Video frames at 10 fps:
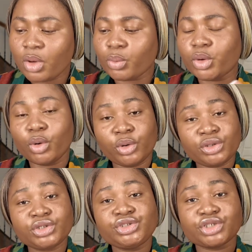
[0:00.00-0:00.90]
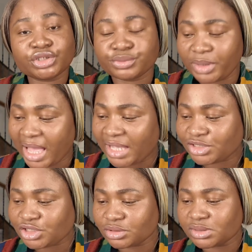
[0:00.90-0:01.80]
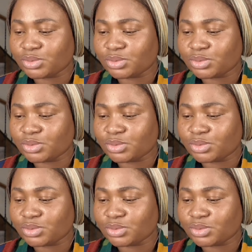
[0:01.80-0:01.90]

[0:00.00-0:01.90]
We only judge reactions.